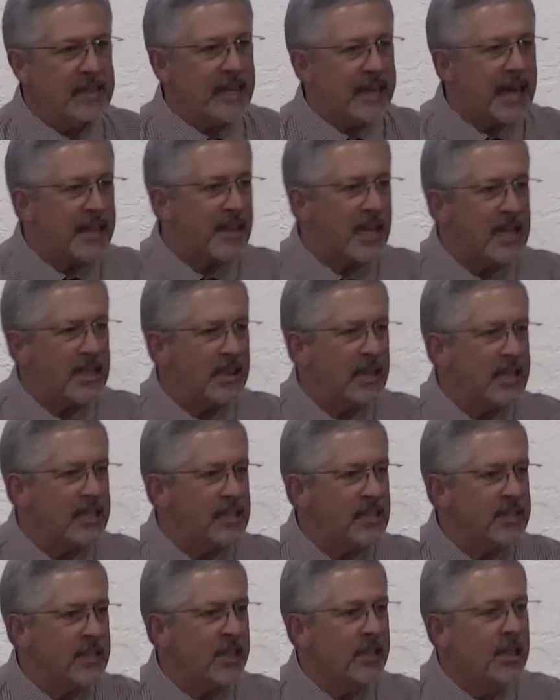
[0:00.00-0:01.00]
And I think this
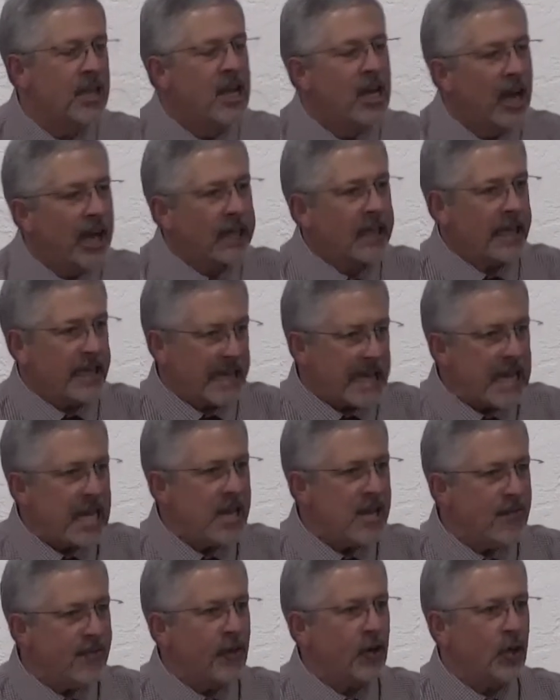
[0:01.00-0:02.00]
is a, a
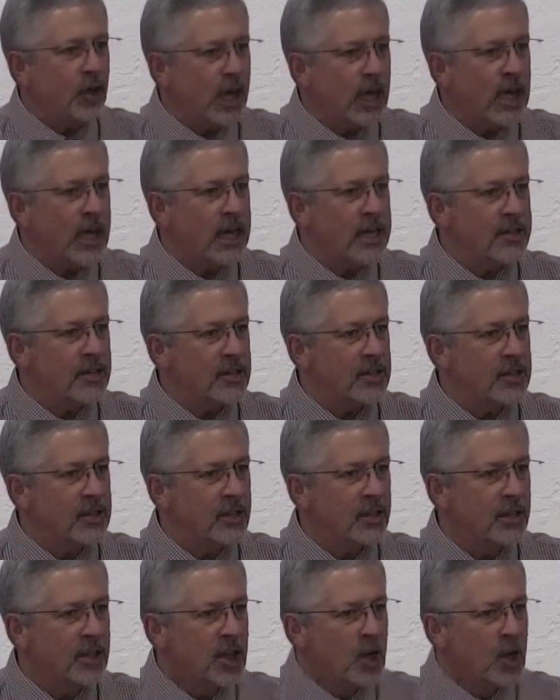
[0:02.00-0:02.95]
key for us.